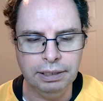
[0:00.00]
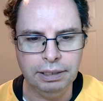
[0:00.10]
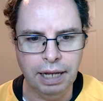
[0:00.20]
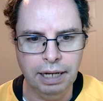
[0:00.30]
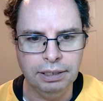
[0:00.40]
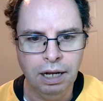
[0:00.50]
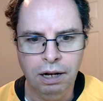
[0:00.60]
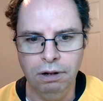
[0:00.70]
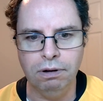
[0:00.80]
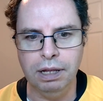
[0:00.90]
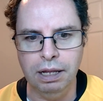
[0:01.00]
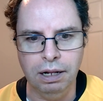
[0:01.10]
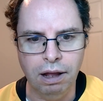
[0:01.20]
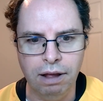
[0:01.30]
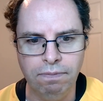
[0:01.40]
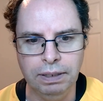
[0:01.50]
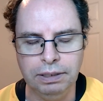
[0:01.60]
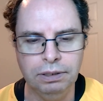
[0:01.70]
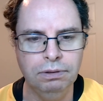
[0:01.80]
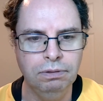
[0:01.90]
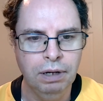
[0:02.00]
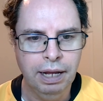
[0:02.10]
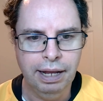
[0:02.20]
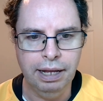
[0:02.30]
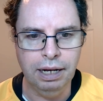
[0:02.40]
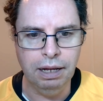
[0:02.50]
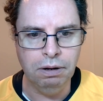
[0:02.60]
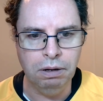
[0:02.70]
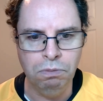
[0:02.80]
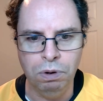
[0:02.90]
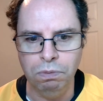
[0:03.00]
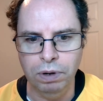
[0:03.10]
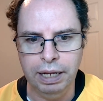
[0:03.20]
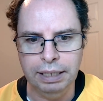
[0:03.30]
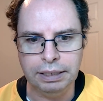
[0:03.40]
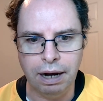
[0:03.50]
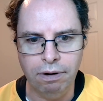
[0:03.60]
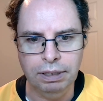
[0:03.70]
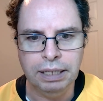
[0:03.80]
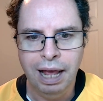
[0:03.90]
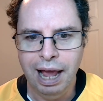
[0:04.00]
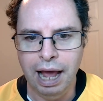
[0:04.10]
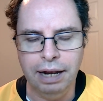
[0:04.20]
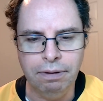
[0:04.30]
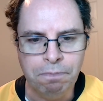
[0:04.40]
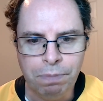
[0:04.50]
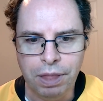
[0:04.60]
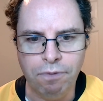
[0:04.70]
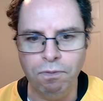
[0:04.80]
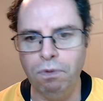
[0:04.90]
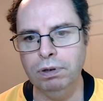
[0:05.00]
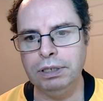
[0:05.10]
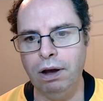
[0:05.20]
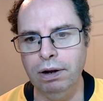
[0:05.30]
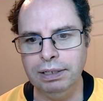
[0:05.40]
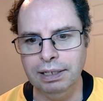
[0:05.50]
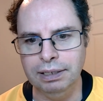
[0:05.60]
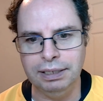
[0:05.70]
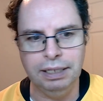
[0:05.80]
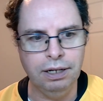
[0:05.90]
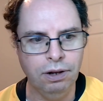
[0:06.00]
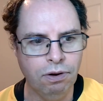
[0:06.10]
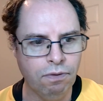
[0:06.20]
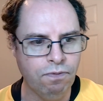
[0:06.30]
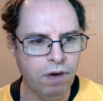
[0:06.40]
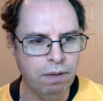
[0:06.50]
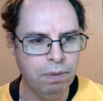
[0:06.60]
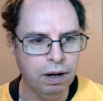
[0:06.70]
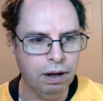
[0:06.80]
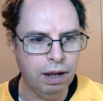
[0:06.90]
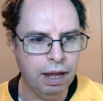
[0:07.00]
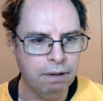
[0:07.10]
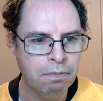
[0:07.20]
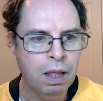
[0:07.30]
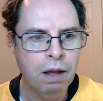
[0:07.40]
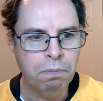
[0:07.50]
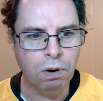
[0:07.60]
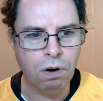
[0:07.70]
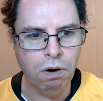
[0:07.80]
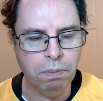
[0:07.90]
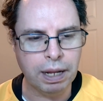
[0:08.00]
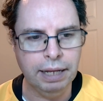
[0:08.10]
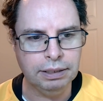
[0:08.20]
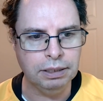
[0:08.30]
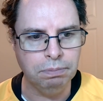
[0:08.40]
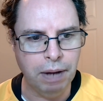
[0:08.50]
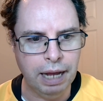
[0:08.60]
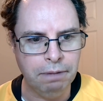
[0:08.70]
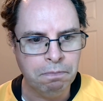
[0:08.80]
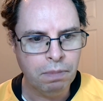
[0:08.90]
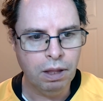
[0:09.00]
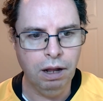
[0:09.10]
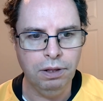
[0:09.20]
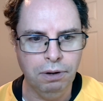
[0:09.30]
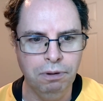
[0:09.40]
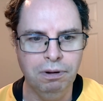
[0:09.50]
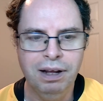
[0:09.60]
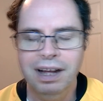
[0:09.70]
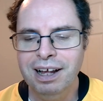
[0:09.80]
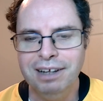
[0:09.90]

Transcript: at this stage looking lively too with one of his carries, and they forced Connacht to concede another 5 meter line out. McCormick hits his man, although